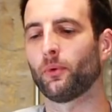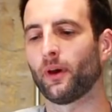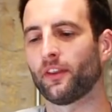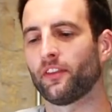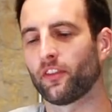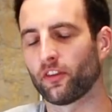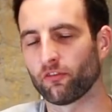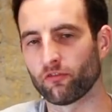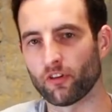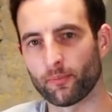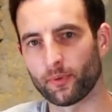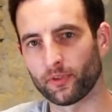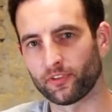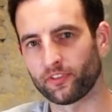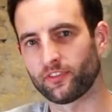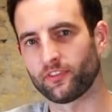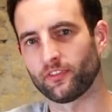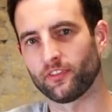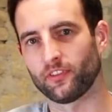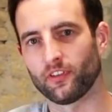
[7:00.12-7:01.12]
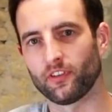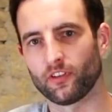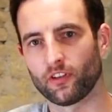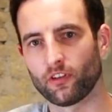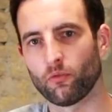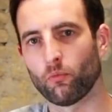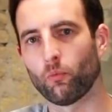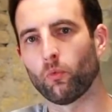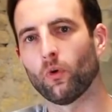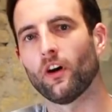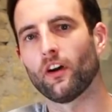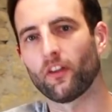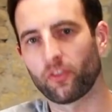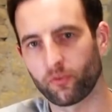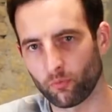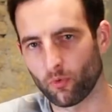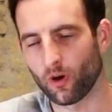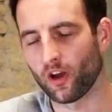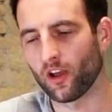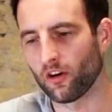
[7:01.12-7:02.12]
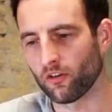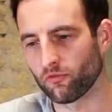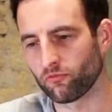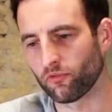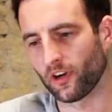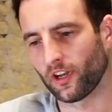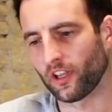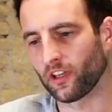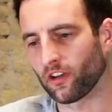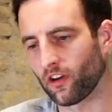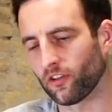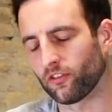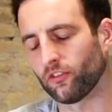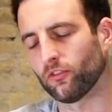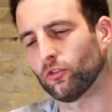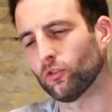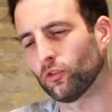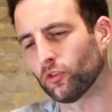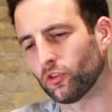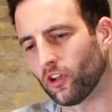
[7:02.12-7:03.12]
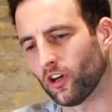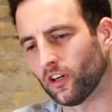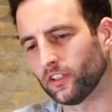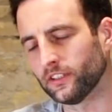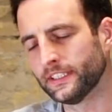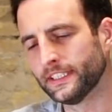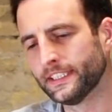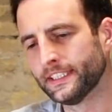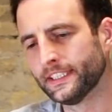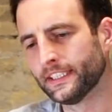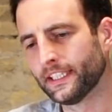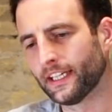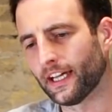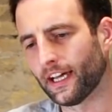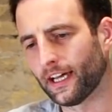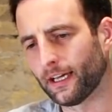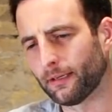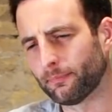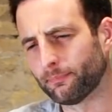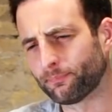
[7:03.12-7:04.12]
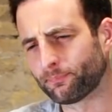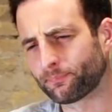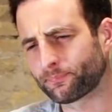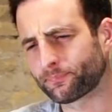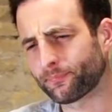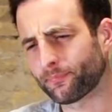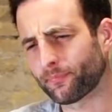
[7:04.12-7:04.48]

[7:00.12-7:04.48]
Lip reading: whether the rubber's worthwhile running on or not. And